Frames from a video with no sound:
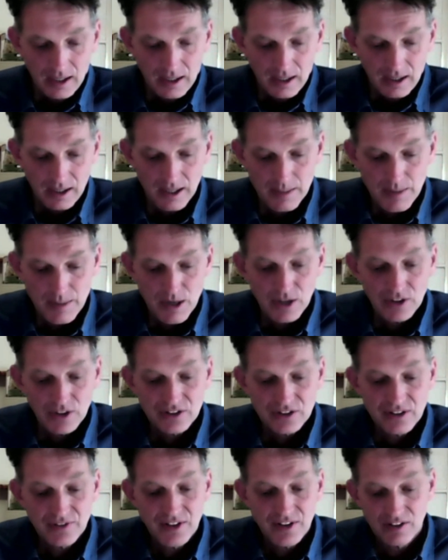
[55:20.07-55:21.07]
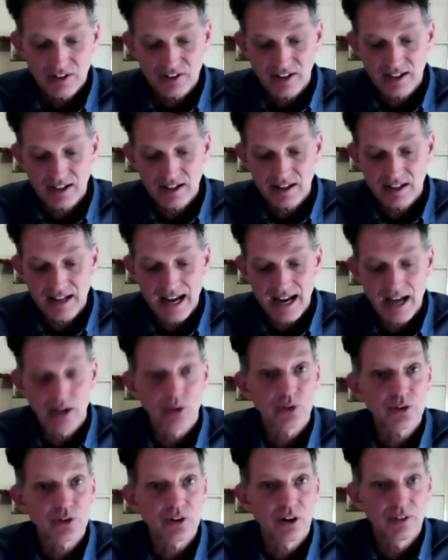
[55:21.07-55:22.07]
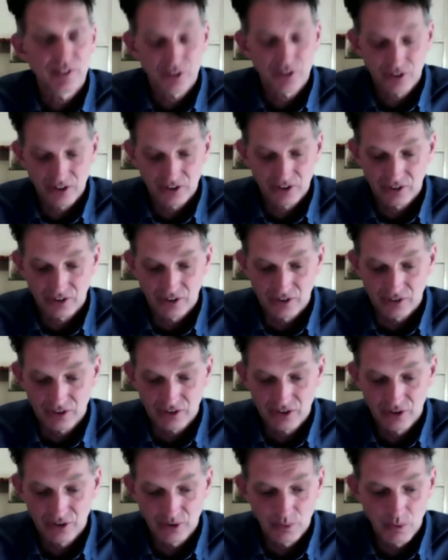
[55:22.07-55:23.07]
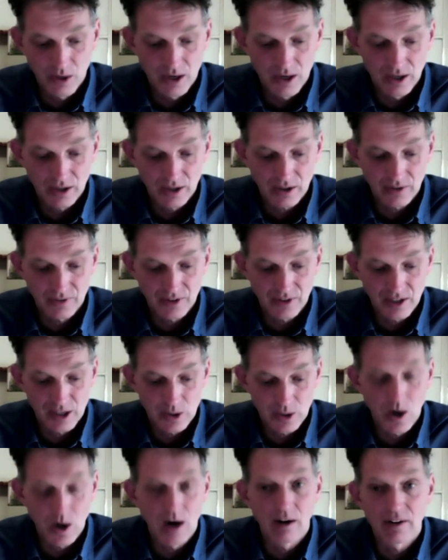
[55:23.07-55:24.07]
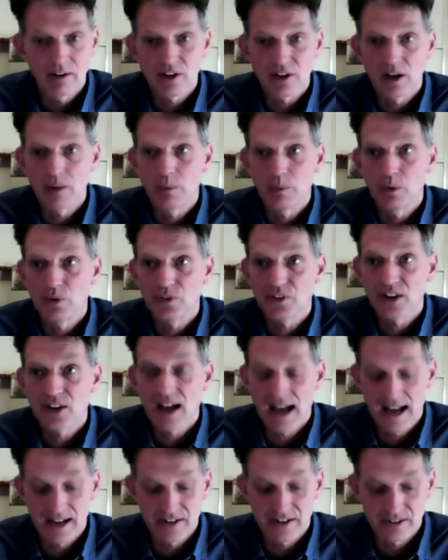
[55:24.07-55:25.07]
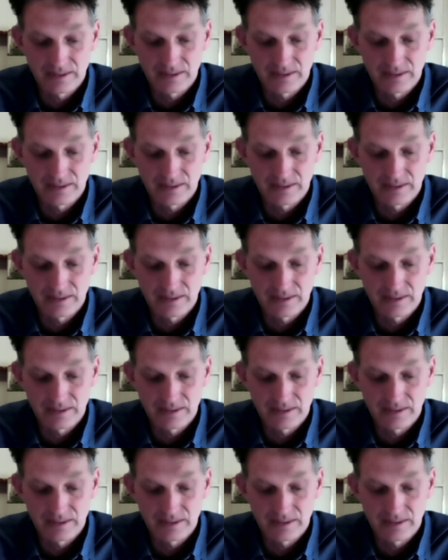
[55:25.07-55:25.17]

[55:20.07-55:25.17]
I am asked if there is anything else of assistance to the work of the inquiry that I want to add.